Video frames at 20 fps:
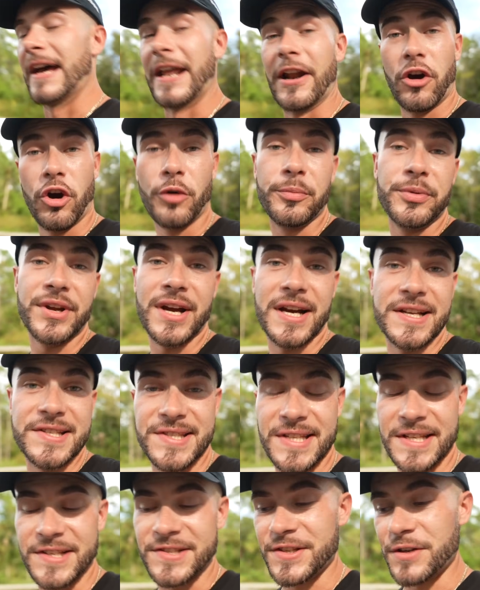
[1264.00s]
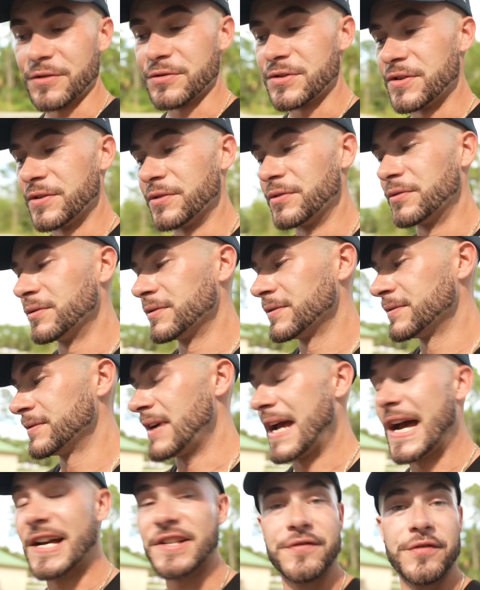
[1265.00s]
and I hope you guys think so too.
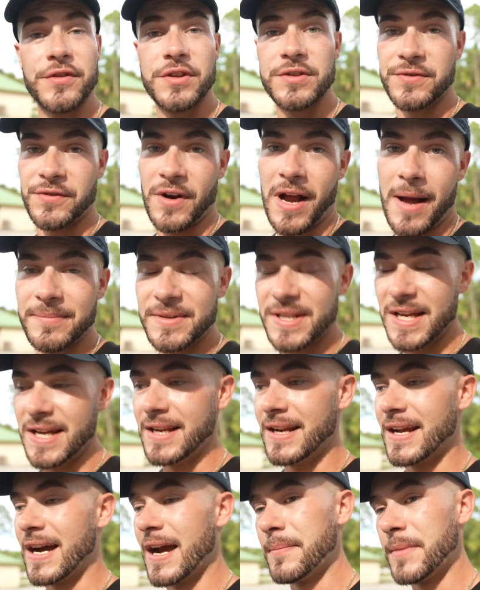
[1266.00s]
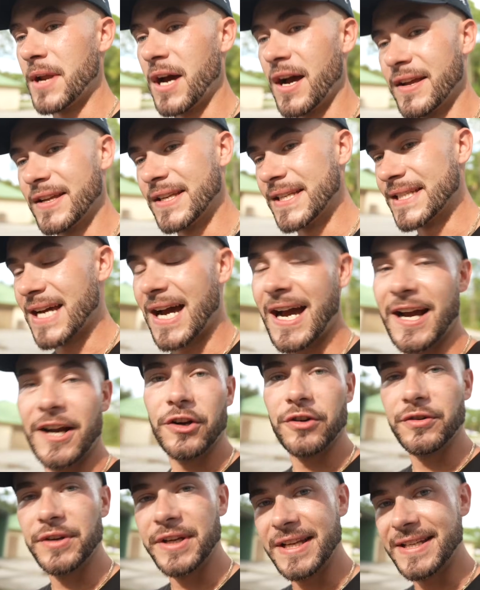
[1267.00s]
As for the drop date, I'm not
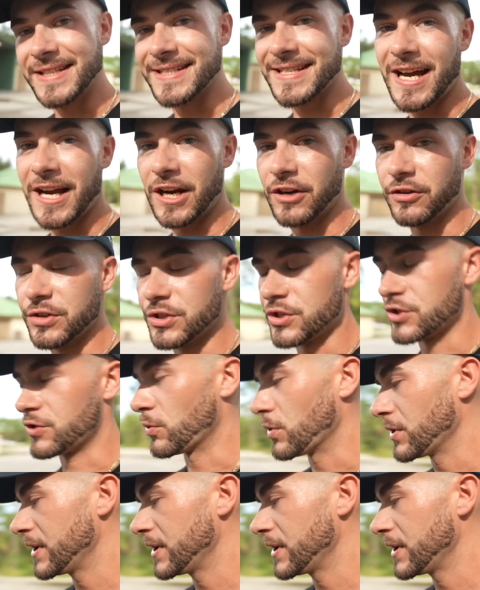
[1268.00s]
entirely sure